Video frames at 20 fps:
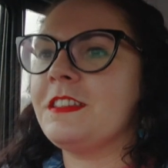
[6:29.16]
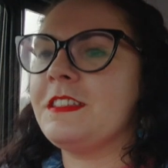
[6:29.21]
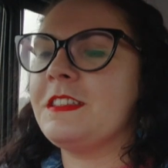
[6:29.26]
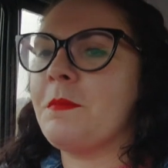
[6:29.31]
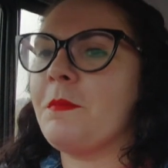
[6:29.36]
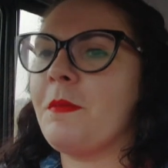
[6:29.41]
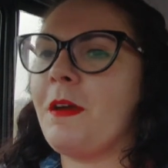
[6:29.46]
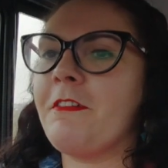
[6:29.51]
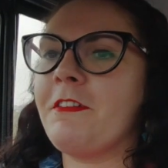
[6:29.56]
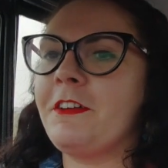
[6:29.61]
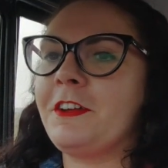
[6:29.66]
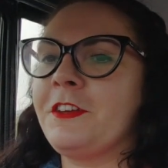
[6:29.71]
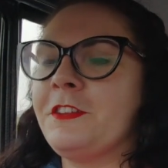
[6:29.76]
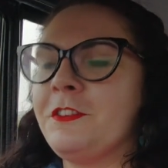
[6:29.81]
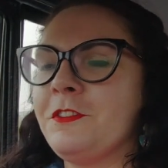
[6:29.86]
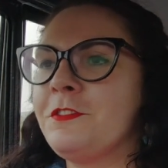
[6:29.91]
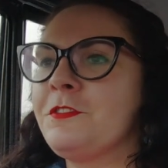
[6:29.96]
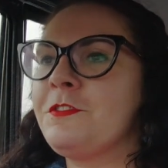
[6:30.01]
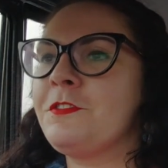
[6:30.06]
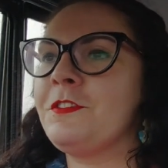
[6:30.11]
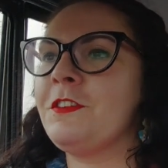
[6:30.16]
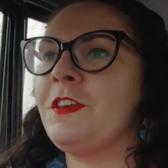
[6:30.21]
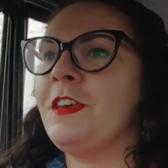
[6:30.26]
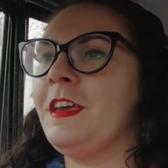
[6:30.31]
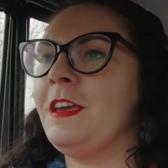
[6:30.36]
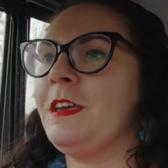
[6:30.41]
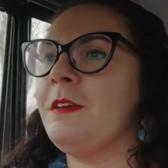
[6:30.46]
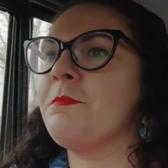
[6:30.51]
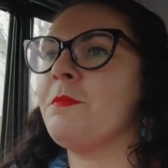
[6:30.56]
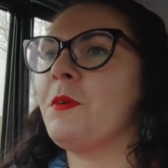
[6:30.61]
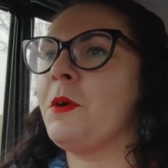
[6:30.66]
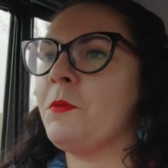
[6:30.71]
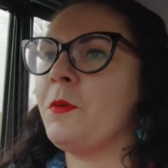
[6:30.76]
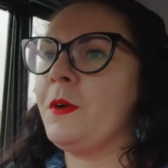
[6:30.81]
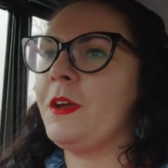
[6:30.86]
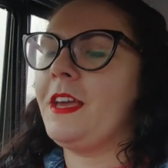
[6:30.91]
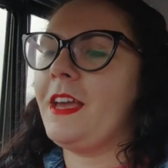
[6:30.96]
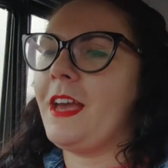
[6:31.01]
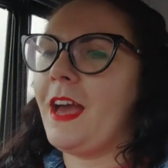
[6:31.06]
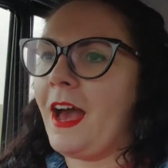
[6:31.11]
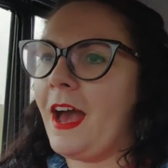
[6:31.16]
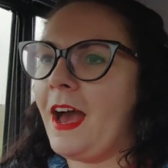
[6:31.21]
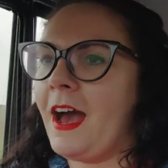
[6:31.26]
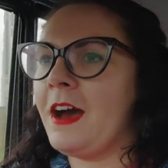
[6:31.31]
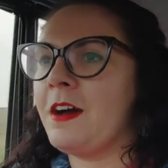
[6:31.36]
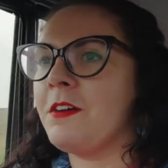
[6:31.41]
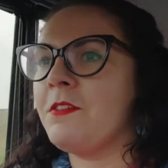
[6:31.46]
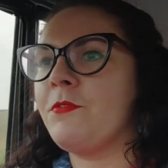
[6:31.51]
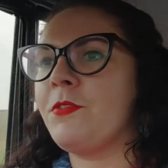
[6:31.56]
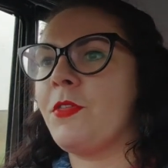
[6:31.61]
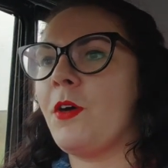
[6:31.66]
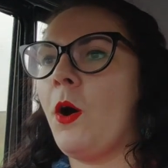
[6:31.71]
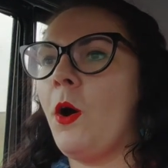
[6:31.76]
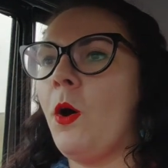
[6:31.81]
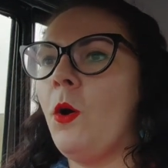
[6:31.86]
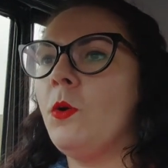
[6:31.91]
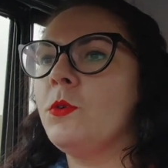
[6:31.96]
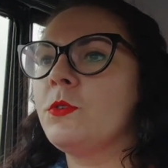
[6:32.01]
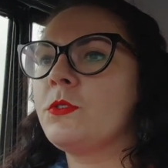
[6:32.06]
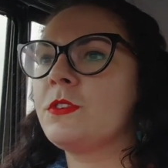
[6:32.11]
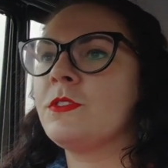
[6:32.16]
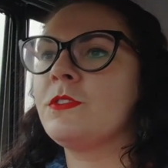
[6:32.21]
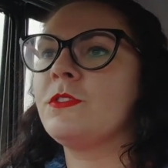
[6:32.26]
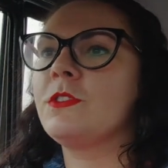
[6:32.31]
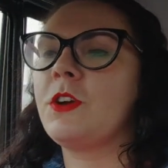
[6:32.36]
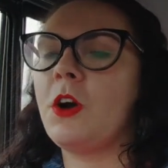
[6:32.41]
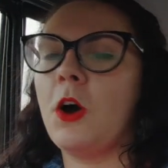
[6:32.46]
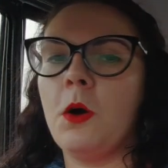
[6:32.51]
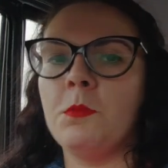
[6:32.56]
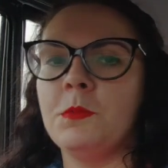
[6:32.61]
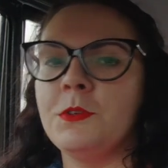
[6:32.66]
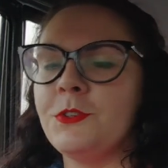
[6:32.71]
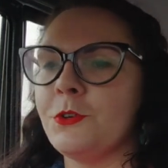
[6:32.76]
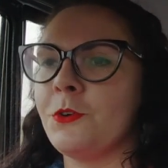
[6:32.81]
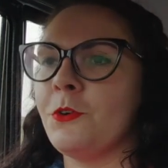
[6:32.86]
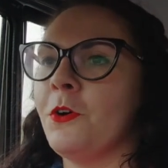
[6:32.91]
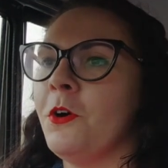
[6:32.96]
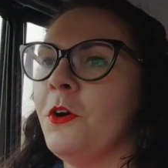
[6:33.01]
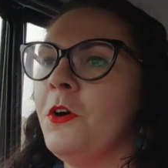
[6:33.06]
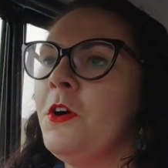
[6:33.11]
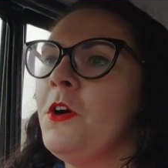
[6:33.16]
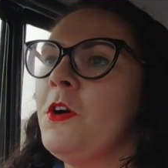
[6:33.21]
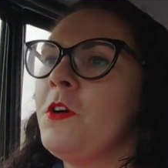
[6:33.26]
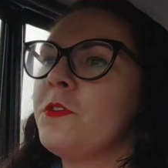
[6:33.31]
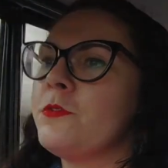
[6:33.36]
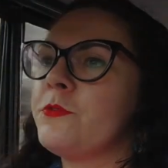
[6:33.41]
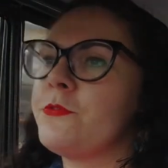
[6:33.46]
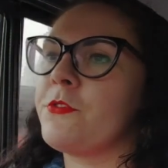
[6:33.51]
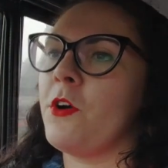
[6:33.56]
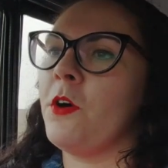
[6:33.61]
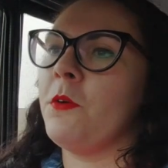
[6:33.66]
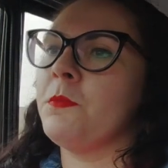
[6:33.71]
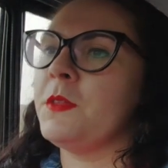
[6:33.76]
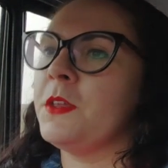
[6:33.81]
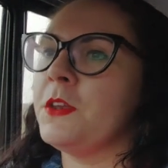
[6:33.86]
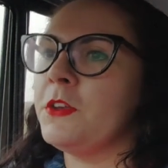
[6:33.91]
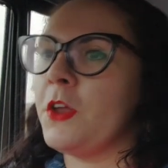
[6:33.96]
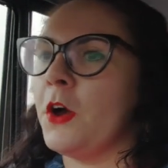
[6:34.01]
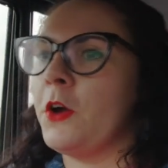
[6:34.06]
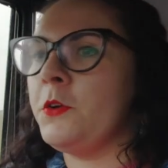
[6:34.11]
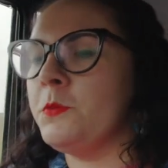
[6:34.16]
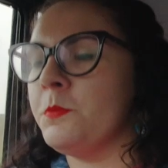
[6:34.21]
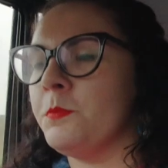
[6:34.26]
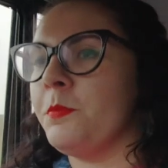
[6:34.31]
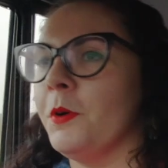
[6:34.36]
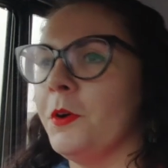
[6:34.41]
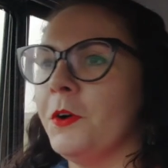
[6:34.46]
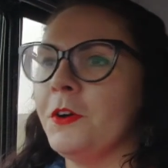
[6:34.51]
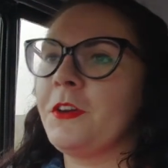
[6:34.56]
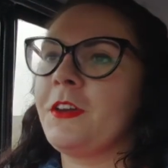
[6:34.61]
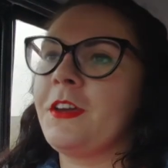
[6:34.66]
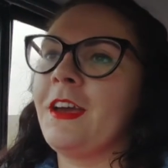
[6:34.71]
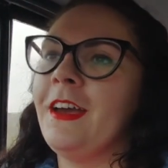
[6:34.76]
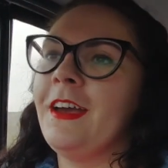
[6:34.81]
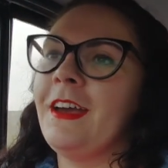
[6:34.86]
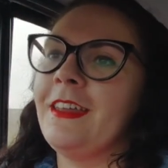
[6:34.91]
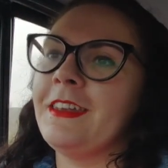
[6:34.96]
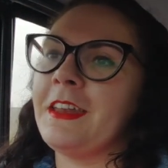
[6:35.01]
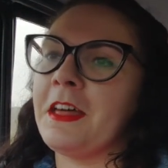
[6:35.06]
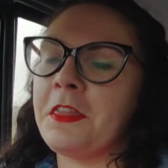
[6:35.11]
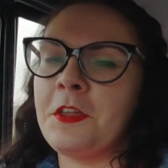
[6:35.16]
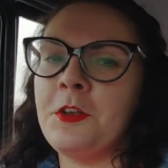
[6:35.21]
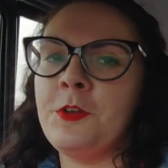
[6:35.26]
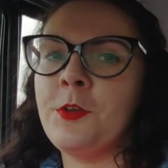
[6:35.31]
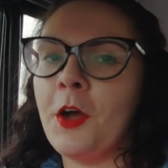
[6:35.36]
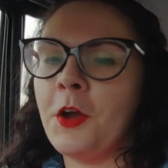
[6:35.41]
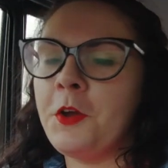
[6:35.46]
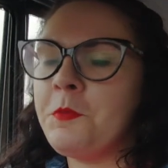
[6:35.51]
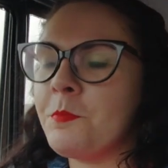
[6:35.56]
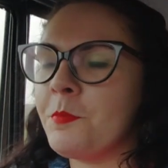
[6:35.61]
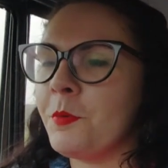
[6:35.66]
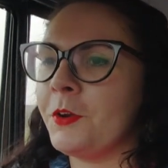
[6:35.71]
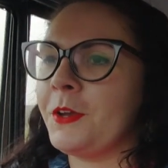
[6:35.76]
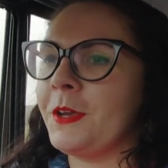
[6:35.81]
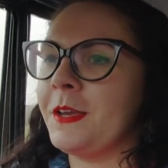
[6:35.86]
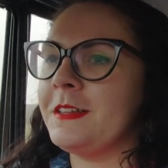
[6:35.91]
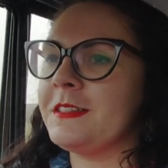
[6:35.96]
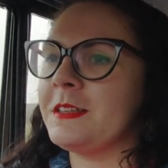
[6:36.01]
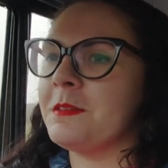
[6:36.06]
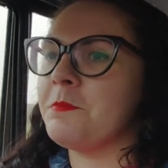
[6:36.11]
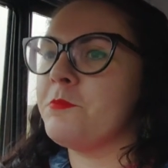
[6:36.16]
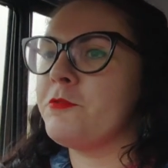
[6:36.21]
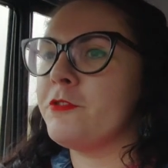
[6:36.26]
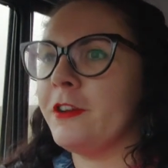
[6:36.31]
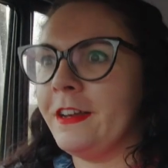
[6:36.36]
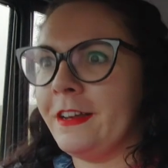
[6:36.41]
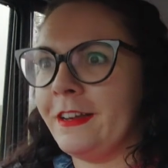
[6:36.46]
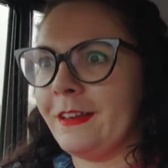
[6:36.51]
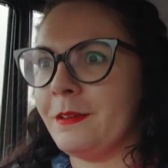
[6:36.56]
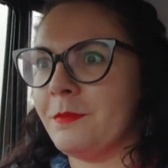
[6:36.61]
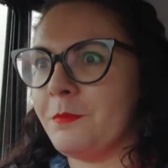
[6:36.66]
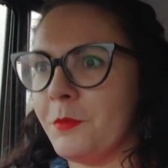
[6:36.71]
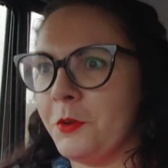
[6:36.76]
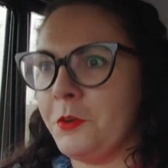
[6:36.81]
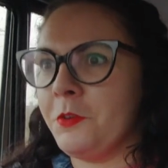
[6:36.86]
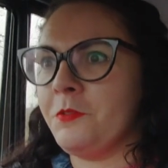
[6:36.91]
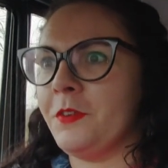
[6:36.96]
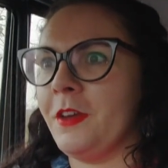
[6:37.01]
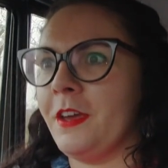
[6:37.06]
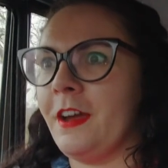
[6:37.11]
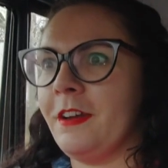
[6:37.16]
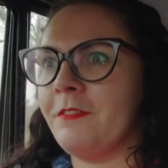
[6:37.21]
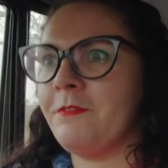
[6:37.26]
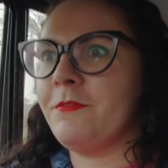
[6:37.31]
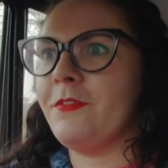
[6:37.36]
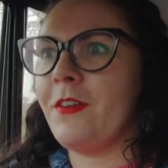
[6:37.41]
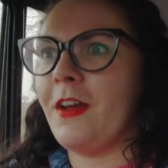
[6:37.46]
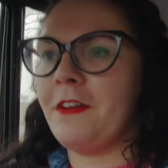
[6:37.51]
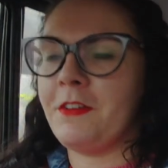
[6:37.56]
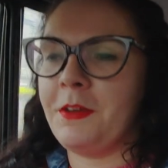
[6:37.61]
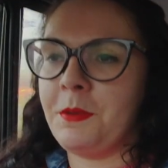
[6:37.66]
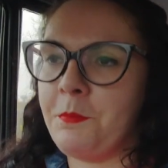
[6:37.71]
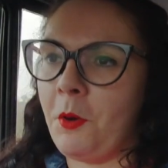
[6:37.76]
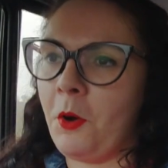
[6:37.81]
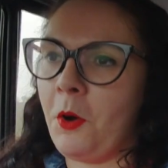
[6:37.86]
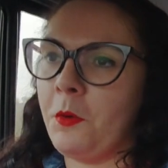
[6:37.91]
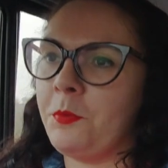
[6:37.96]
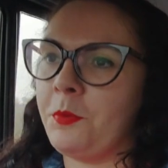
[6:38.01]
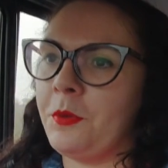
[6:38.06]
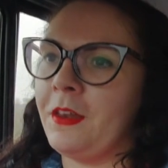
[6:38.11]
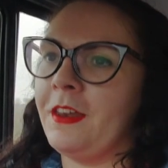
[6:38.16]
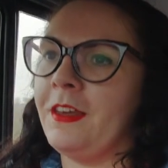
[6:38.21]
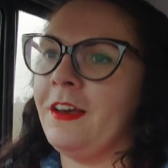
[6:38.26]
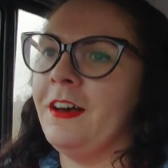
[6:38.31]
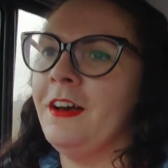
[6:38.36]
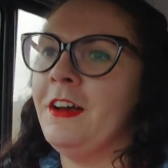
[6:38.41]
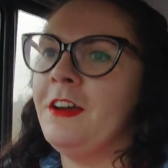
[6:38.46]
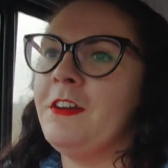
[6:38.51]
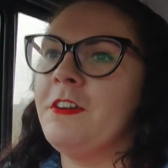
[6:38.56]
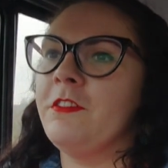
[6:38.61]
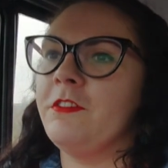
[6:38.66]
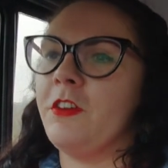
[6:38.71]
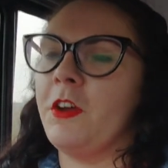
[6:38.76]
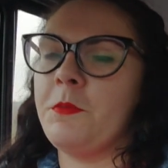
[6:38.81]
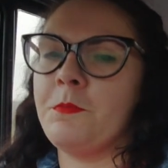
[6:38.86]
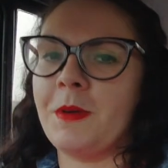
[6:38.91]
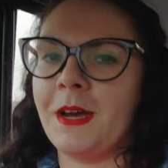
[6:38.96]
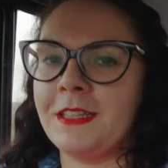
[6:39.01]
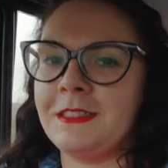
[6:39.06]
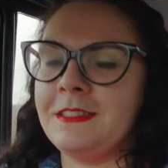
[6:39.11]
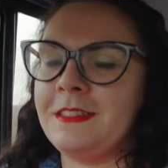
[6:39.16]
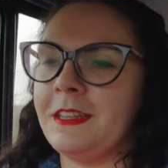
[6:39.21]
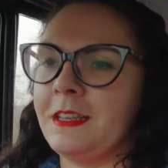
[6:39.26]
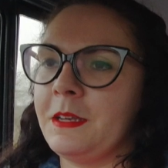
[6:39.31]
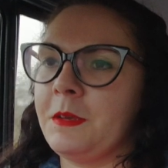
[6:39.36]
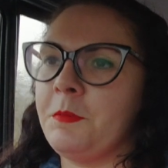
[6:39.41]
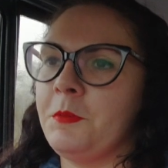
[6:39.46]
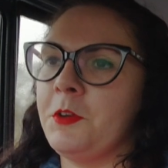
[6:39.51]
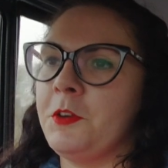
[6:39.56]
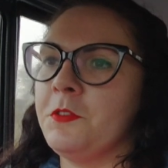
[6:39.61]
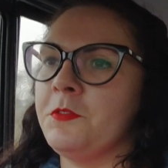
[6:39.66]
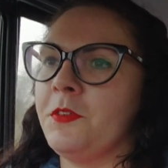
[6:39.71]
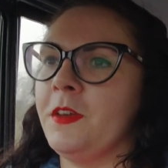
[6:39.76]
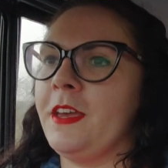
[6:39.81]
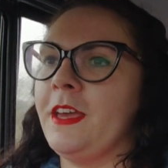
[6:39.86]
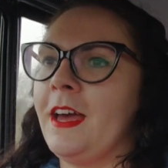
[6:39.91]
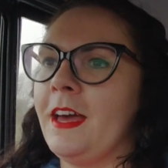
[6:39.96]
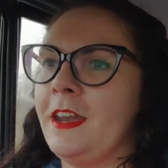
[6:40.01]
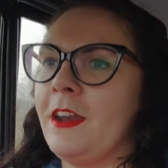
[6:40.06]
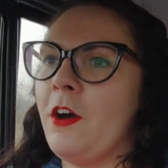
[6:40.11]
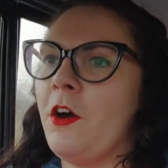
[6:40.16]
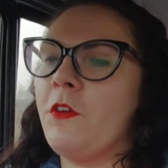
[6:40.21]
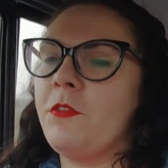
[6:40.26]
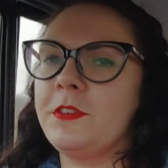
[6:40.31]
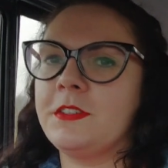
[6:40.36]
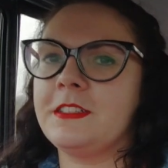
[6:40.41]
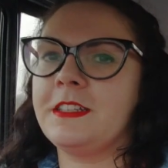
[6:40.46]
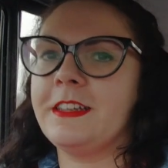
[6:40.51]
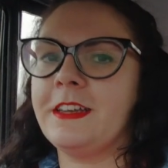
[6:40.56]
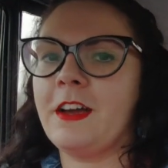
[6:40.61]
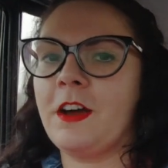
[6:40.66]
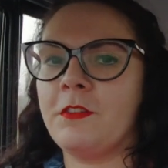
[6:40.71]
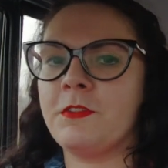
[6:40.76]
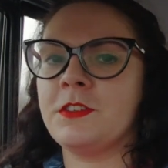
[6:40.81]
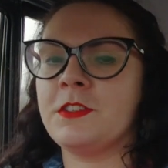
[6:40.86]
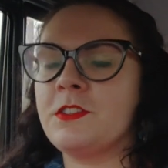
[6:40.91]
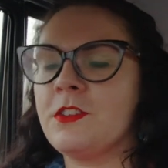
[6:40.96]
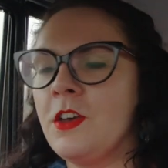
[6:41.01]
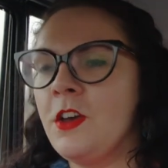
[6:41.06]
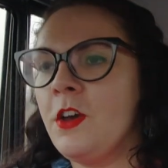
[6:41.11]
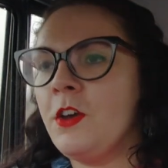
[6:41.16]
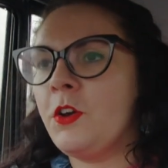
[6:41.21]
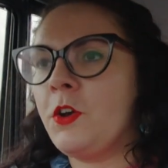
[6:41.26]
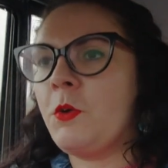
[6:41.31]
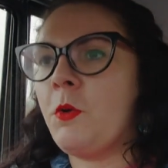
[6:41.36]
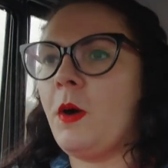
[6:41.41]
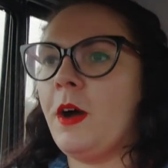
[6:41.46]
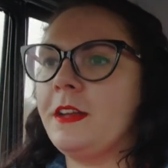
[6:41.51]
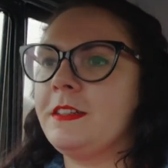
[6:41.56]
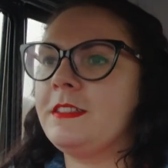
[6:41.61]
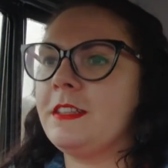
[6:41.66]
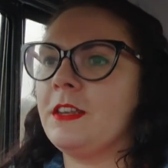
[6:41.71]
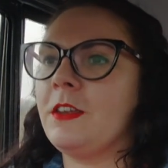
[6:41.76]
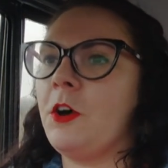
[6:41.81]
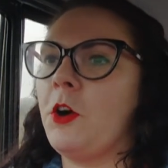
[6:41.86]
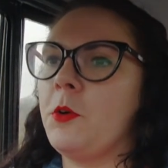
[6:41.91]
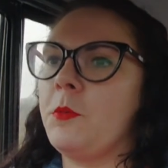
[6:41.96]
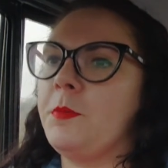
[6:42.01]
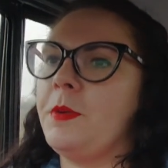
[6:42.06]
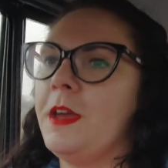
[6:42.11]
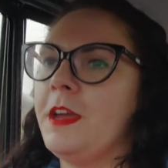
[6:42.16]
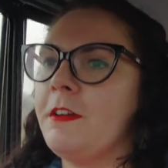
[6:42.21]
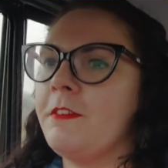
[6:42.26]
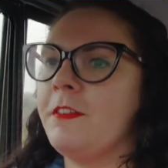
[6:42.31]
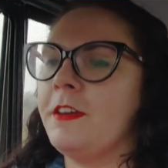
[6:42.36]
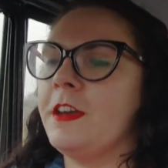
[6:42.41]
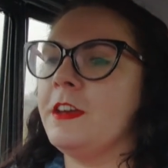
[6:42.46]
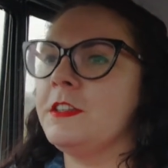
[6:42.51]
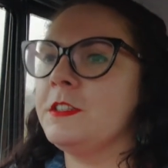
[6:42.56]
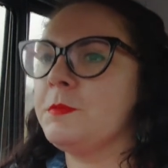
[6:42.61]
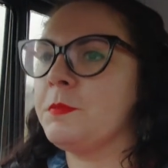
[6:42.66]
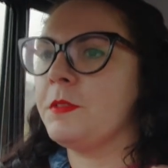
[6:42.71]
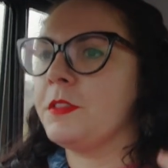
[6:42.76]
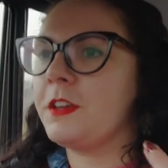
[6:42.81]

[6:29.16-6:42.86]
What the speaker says: American theme, we have the Holden Commodore from The Notebook. Now, The Notebook is a brilliant movie, a very popular romantic movie, and it obviously covers quite a long period.